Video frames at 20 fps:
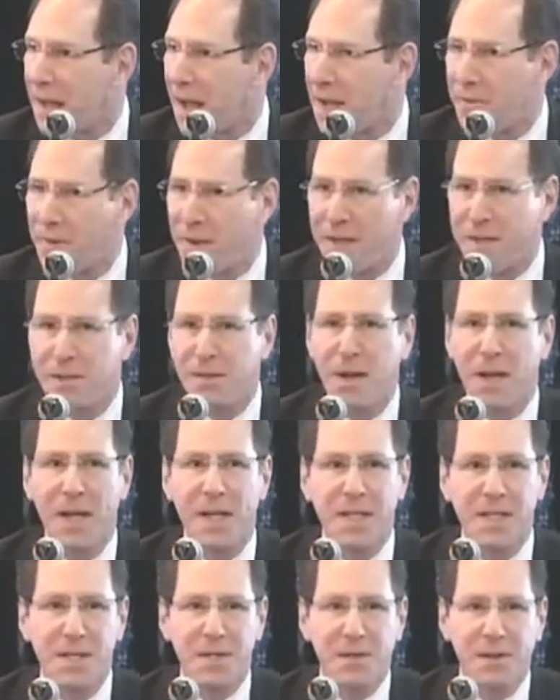I've had
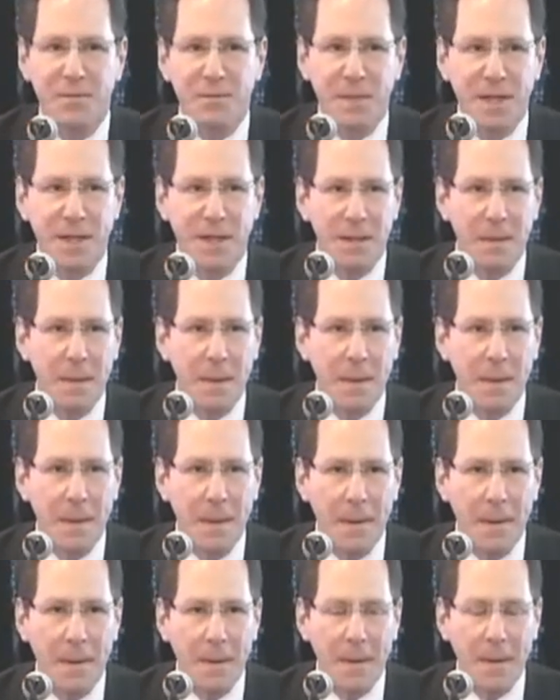clients who have been,
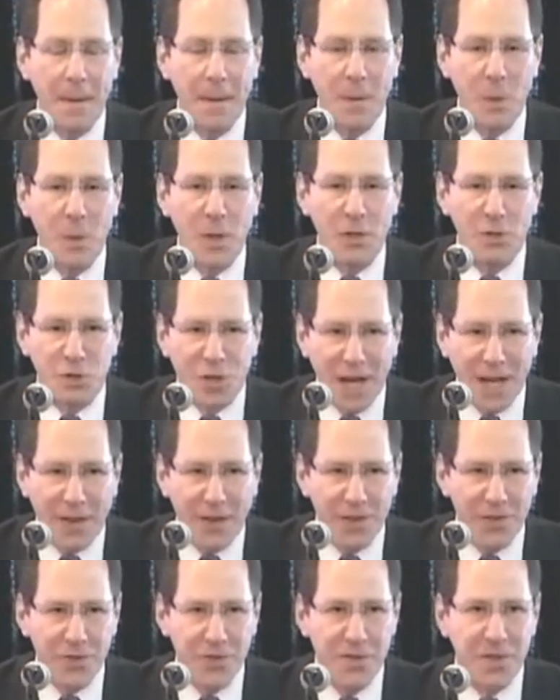when
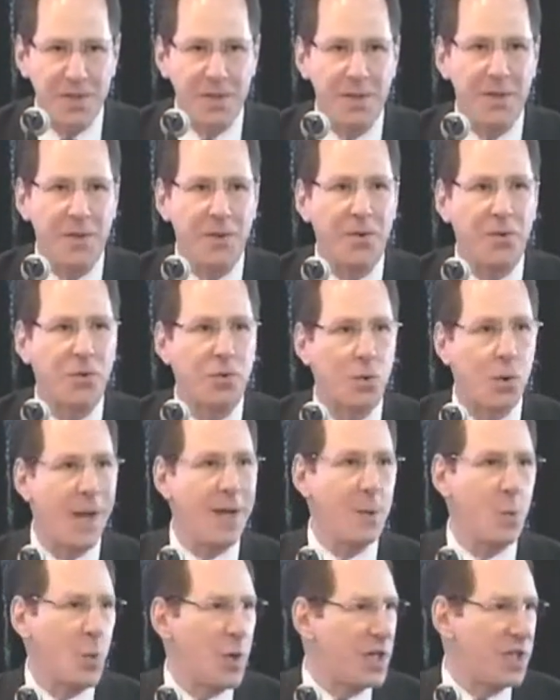challenged,
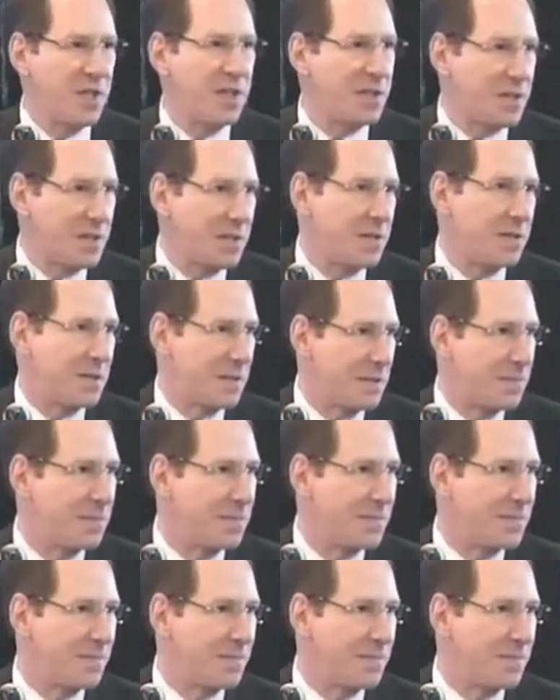great witnesses.